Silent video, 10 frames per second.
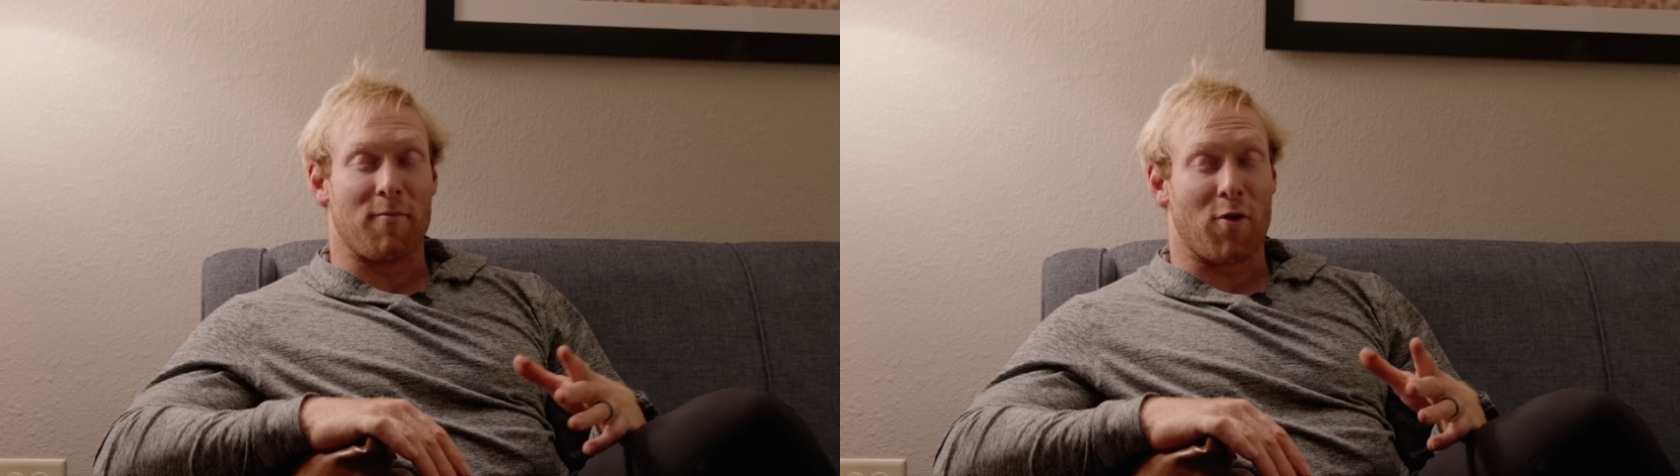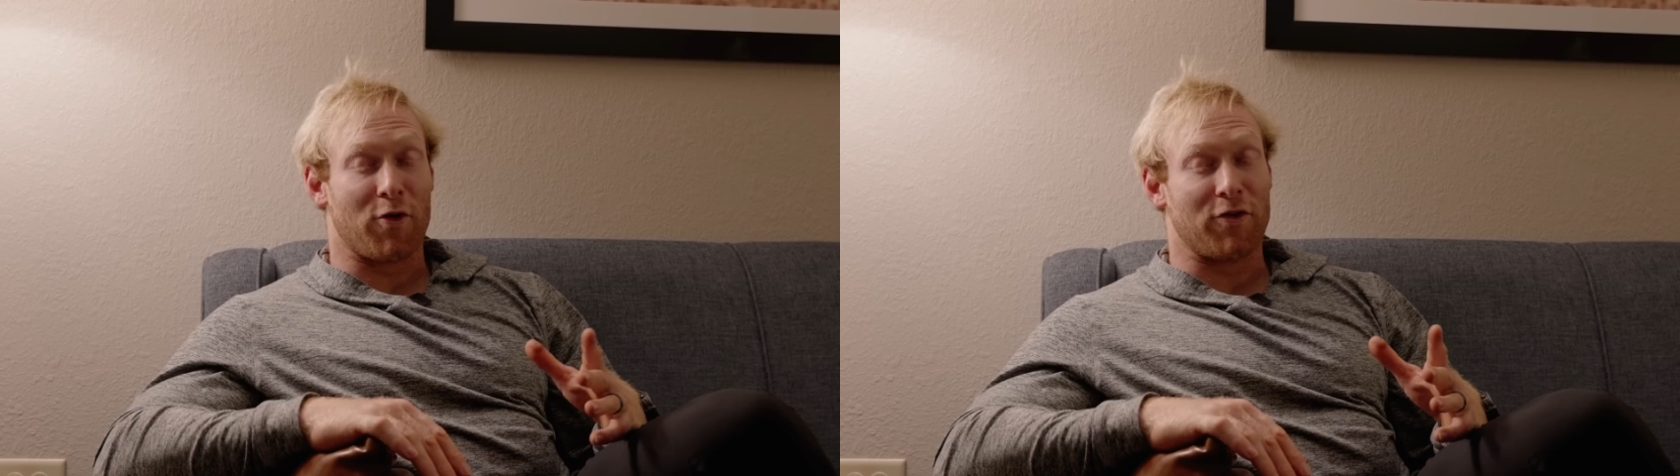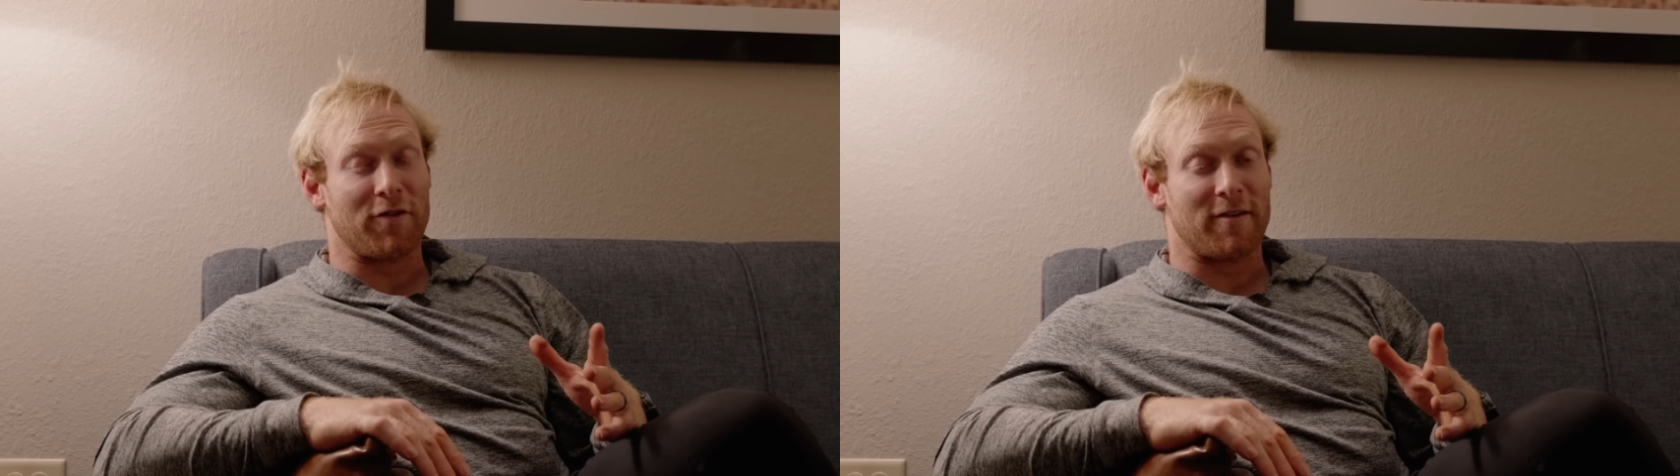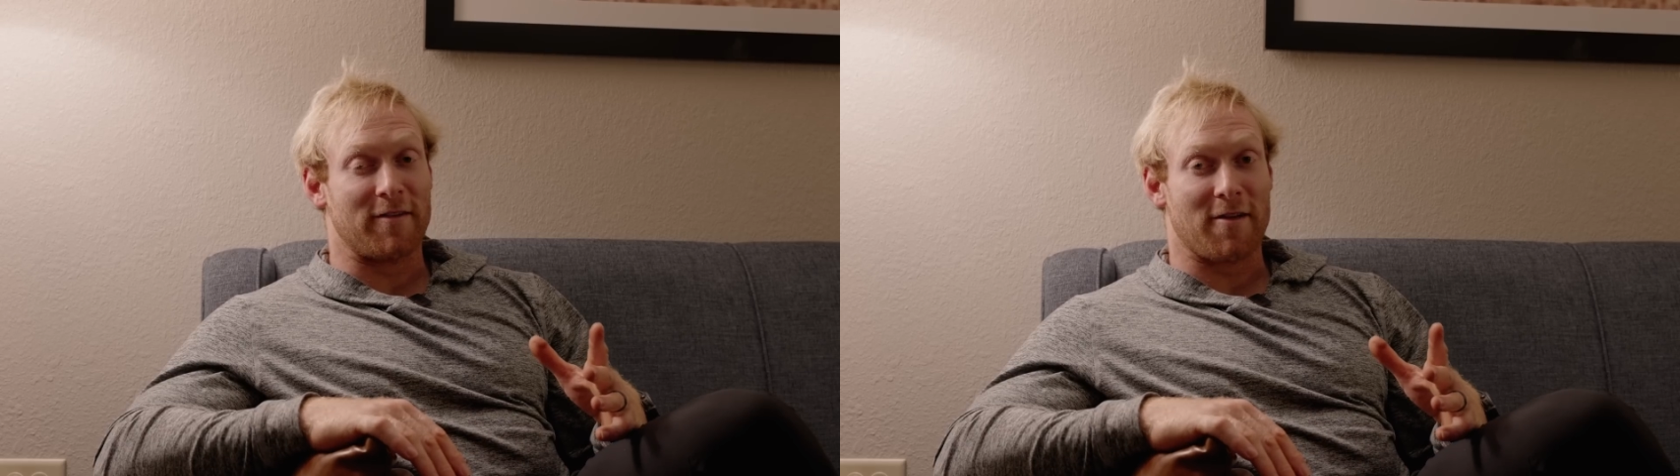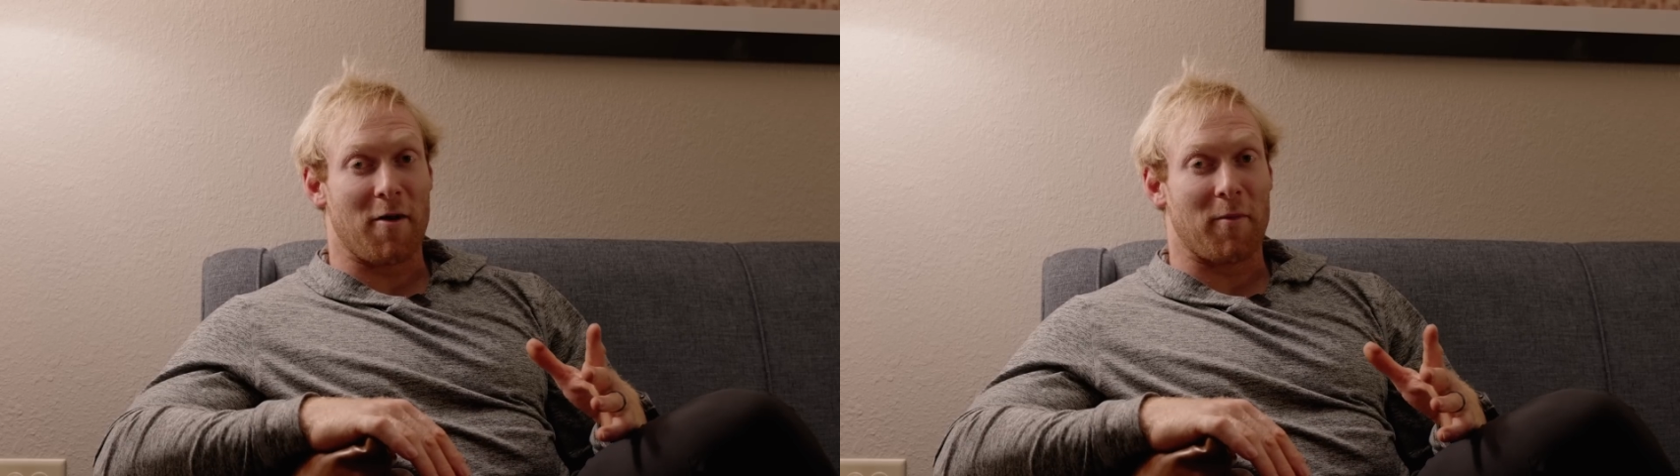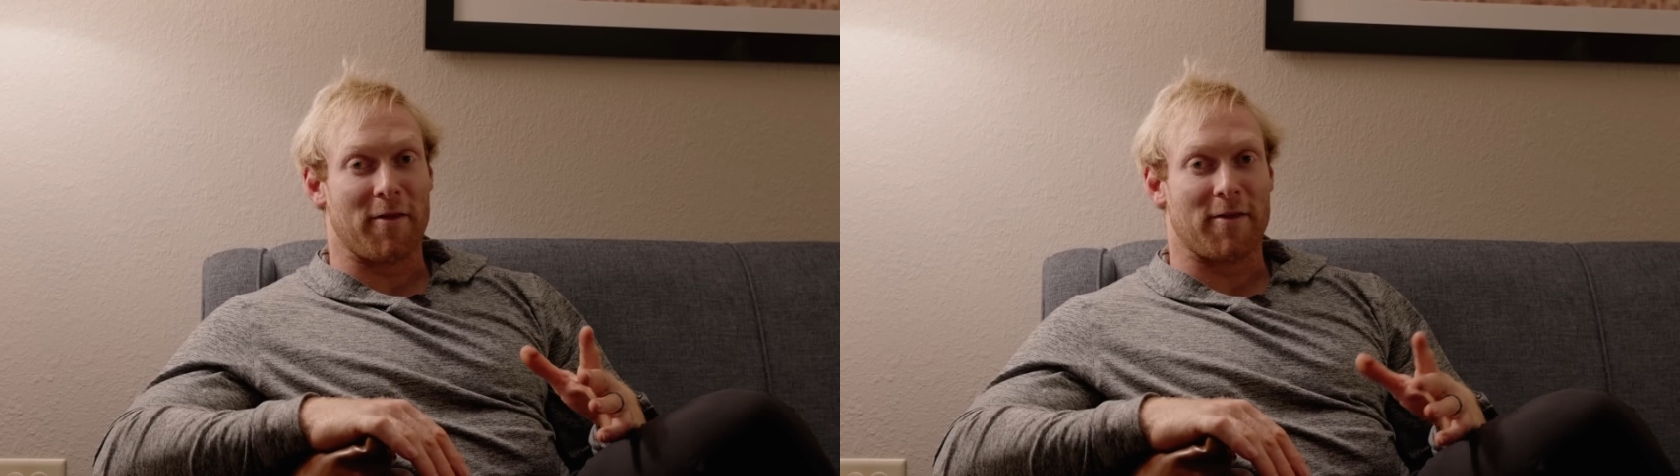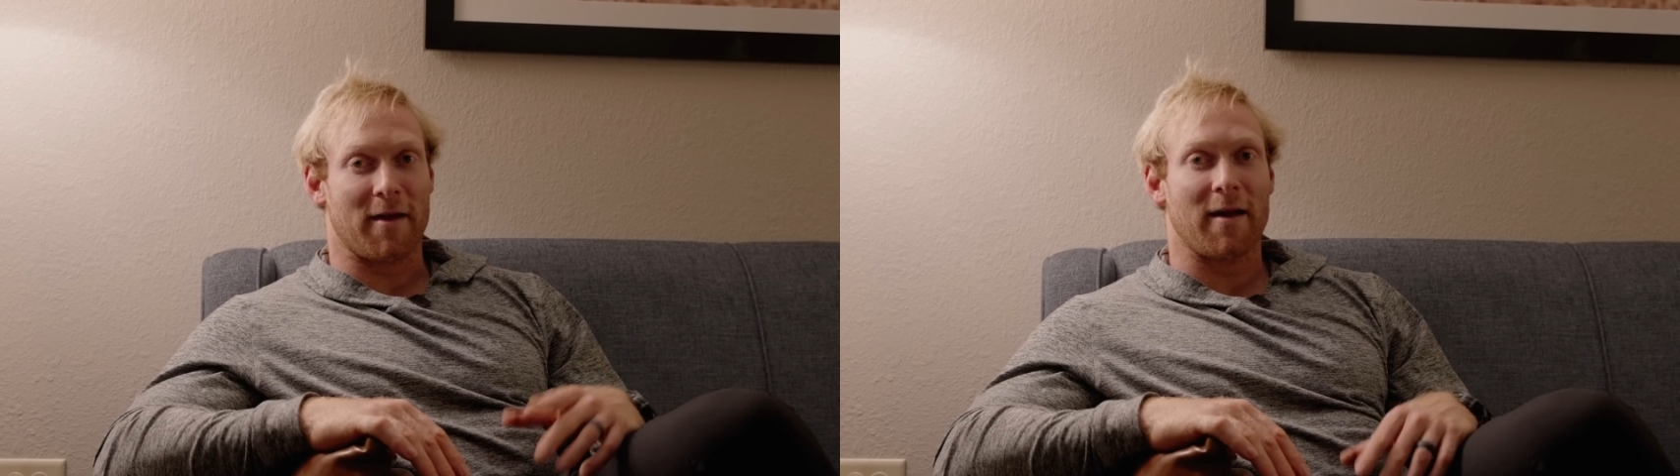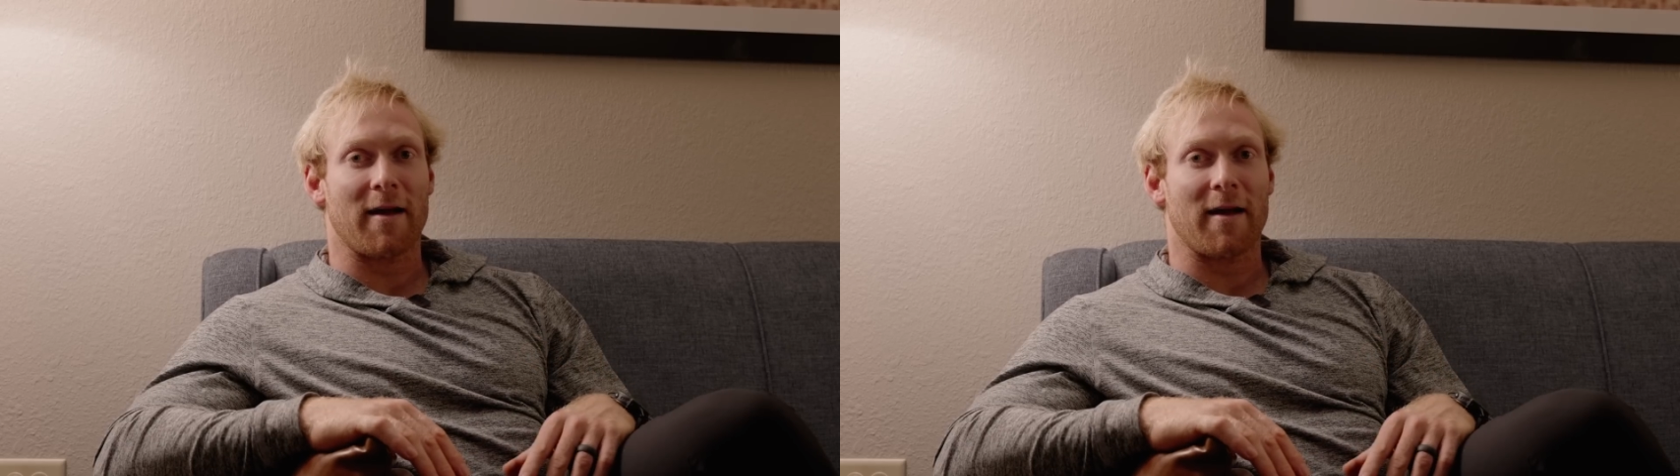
urgency is not my thing.